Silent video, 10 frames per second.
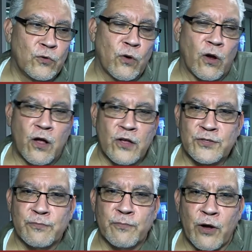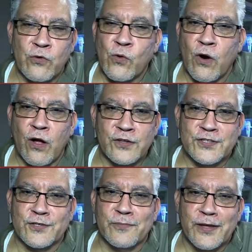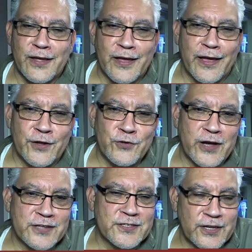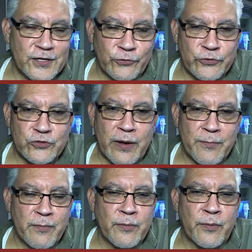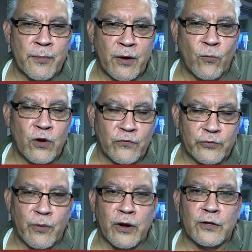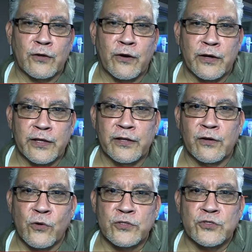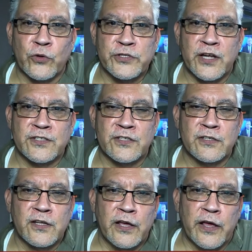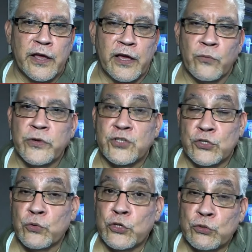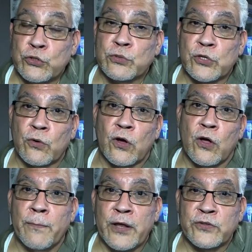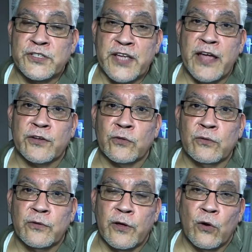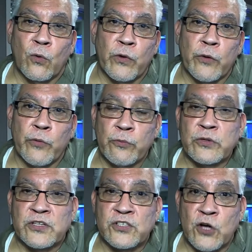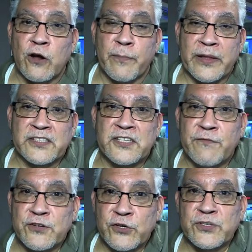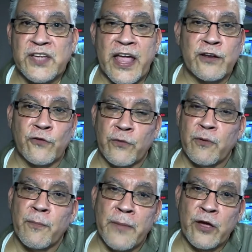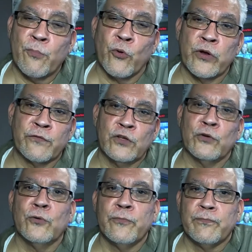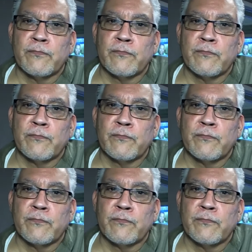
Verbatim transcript: who are awesome, who are awesome. And you guys in St. Louis write me, I remember uh, one of them, Mark Clark, and then of course Troy Johnson. And we used to do a YouTube show called Men on Scandal, where we would talk about the TV show Scandal from a male point of view.